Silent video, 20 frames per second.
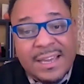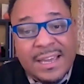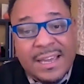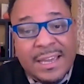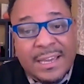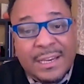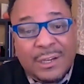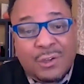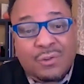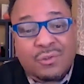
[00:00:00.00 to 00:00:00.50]

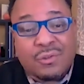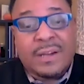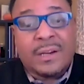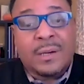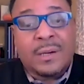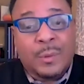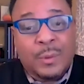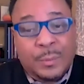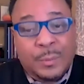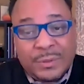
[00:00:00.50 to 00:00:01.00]

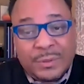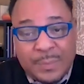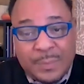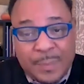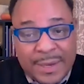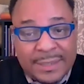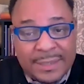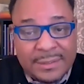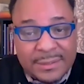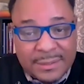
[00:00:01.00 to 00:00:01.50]
incredible
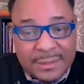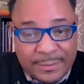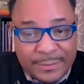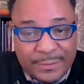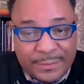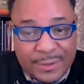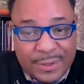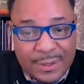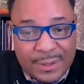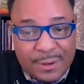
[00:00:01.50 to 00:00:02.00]

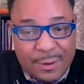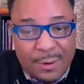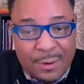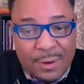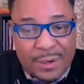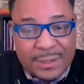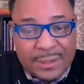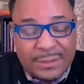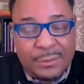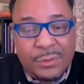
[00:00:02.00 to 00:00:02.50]
perspective
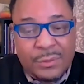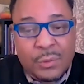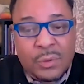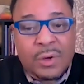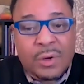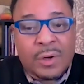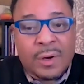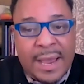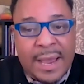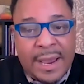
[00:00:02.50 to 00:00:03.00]
on
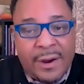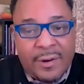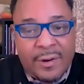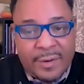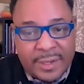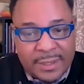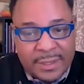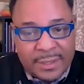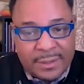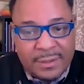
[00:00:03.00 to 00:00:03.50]
your
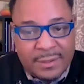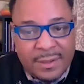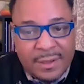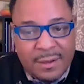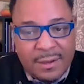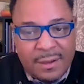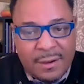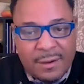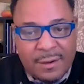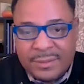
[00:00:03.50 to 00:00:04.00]
area
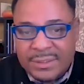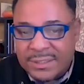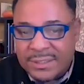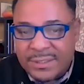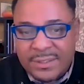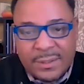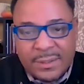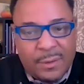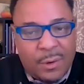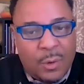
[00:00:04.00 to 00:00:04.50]
of
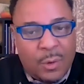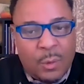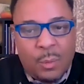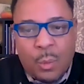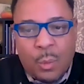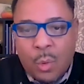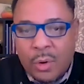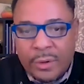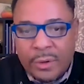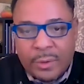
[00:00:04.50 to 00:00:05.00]
just the whole
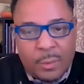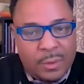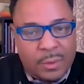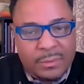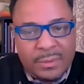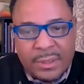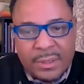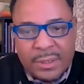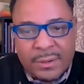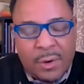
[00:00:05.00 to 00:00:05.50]
water,
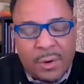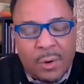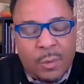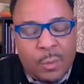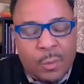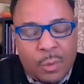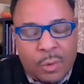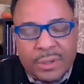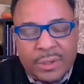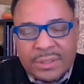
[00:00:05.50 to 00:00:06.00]
the
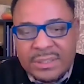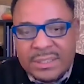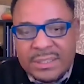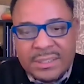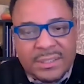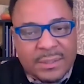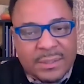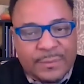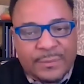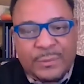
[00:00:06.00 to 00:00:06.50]
whole water
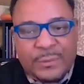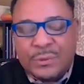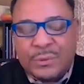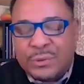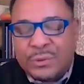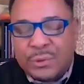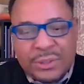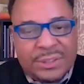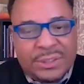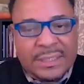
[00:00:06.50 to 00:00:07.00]
system, food
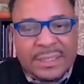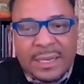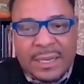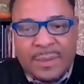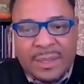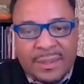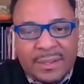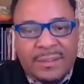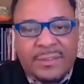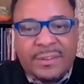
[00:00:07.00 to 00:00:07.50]
sourcing. I
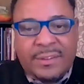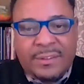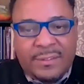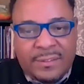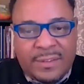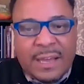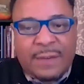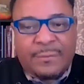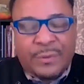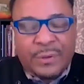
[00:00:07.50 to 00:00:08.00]
mean, this is
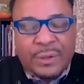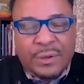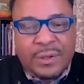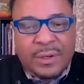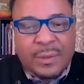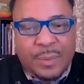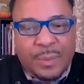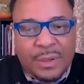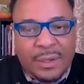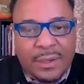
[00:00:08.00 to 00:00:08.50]
definitely
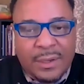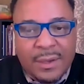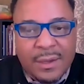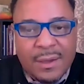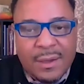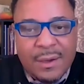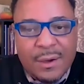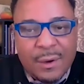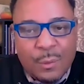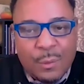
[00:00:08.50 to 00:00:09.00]
going to be
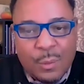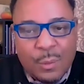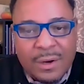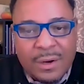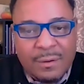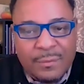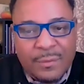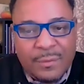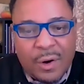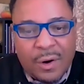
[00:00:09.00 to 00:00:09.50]

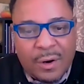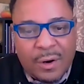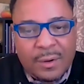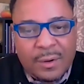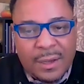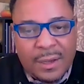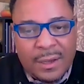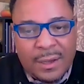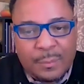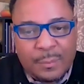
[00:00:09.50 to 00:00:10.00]
one of
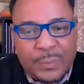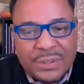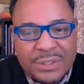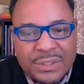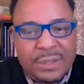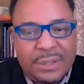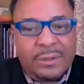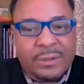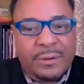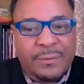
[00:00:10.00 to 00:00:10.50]
our
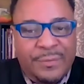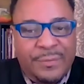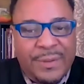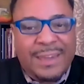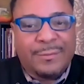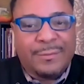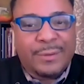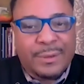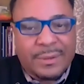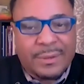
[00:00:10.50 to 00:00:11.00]
particular
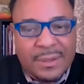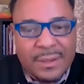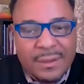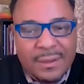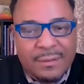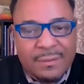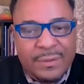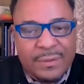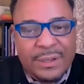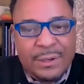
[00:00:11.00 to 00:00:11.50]
favorite
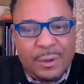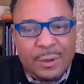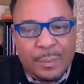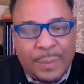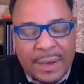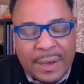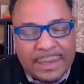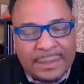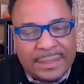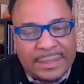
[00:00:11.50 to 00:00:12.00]
video
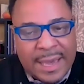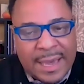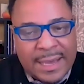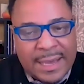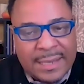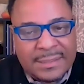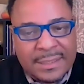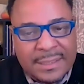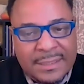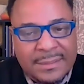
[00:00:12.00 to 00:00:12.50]

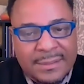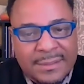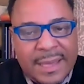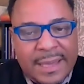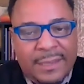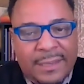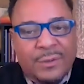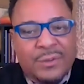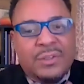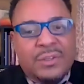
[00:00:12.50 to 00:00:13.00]
podcasts. And
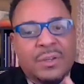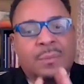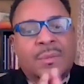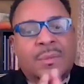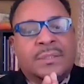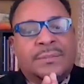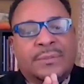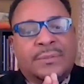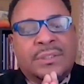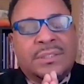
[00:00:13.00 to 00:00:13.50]
thank you so
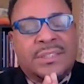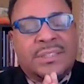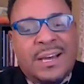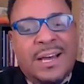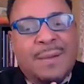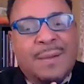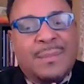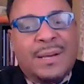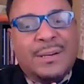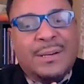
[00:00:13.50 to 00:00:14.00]
much for your
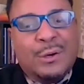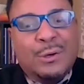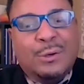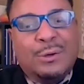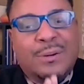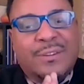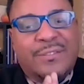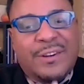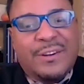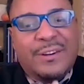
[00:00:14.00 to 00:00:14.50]
time. I know
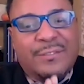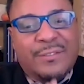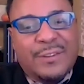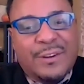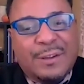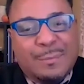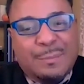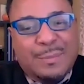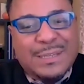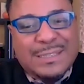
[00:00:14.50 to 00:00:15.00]
you're a very,
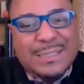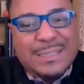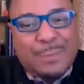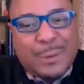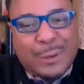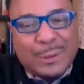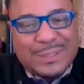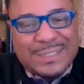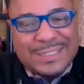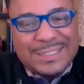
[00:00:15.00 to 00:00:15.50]
very busy
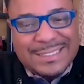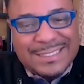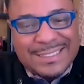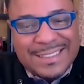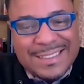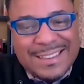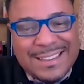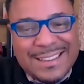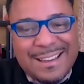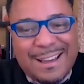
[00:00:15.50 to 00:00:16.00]
person.
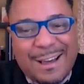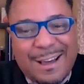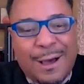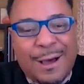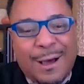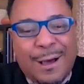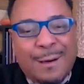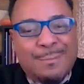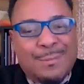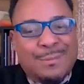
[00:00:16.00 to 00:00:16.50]

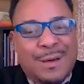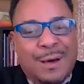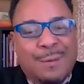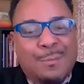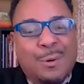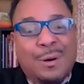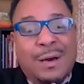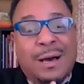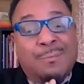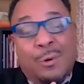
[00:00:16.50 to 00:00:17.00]
I'm
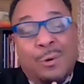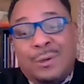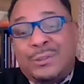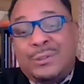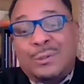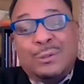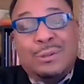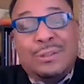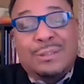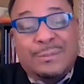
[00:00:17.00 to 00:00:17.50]

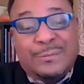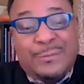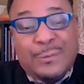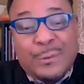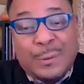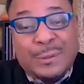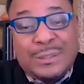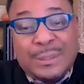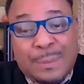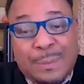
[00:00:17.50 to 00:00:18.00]
also looking
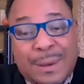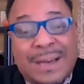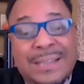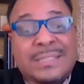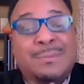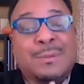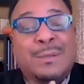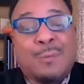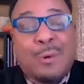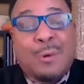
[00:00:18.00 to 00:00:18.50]
forward to
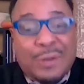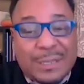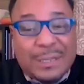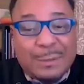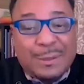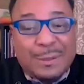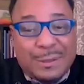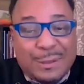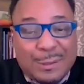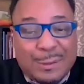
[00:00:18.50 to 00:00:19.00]
possibly
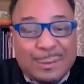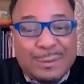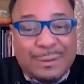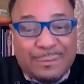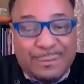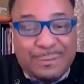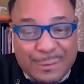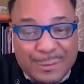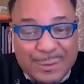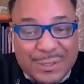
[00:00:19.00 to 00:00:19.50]
working with you in the
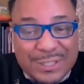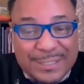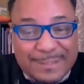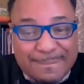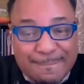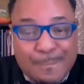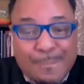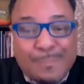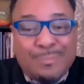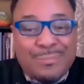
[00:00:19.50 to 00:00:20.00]

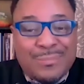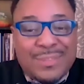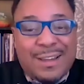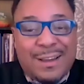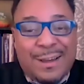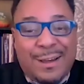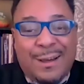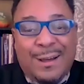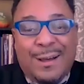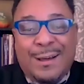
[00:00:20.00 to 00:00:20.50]
future.
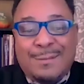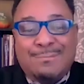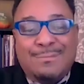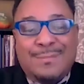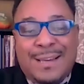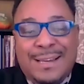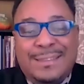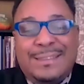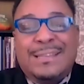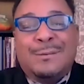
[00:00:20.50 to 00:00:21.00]

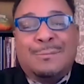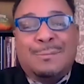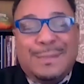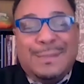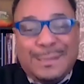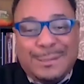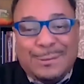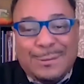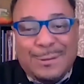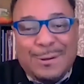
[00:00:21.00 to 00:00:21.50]
I think we
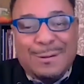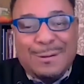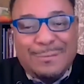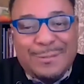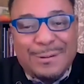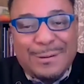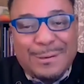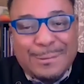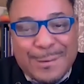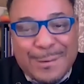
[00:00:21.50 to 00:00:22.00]
get along
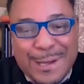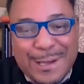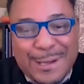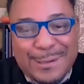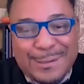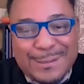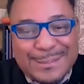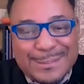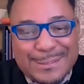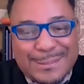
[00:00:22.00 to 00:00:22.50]
very
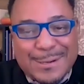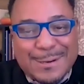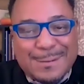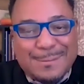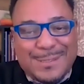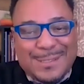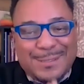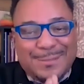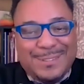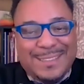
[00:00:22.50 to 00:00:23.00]
well in
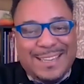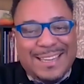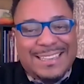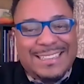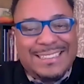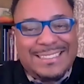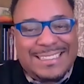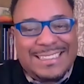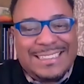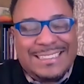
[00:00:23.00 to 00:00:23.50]
terms of
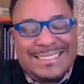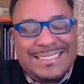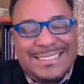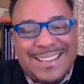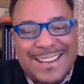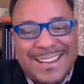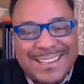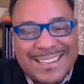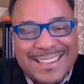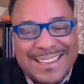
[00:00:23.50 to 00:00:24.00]
getting things
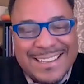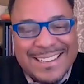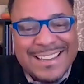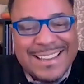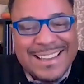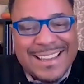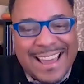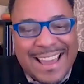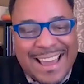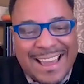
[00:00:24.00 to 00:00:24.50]
done,
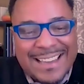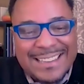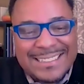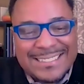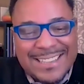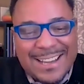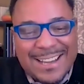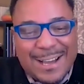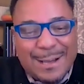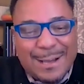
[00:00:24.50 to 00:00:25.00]

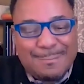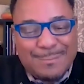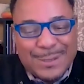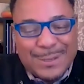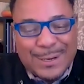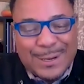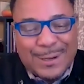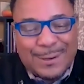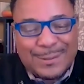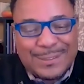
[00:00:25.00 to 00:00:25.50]
and
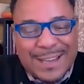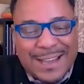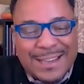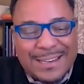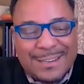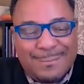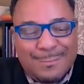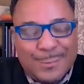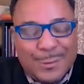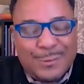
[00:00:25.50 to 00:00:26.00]

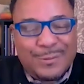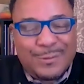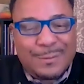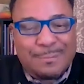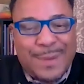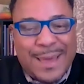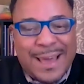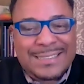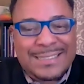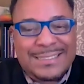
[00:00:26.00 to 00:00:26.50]
kind of moving
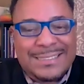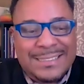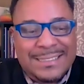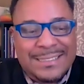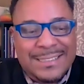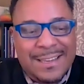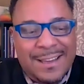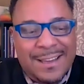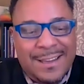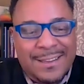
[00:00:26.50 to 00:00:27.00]
past
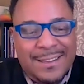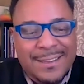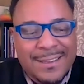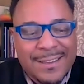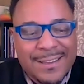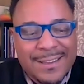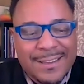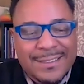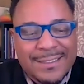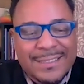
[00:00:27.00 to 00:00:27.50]
the
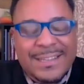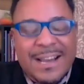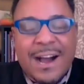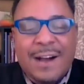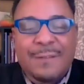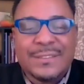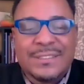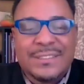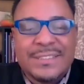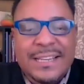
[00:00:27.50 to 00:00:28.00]

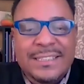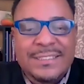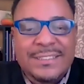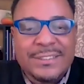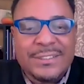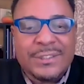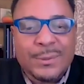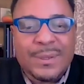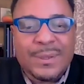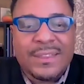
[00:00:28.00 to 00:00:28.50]

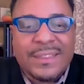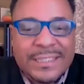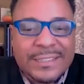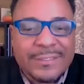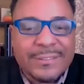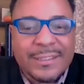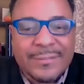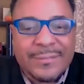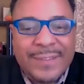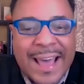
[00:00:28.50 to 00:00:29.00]
conversation to a
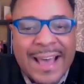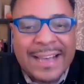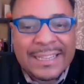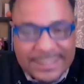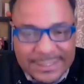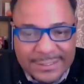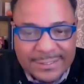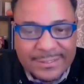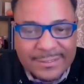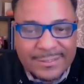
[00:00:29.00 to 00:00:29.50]
theory of
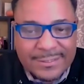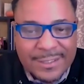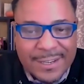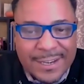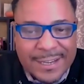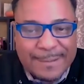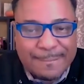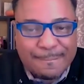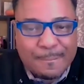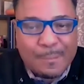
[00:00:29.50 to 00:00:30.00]
action. Right.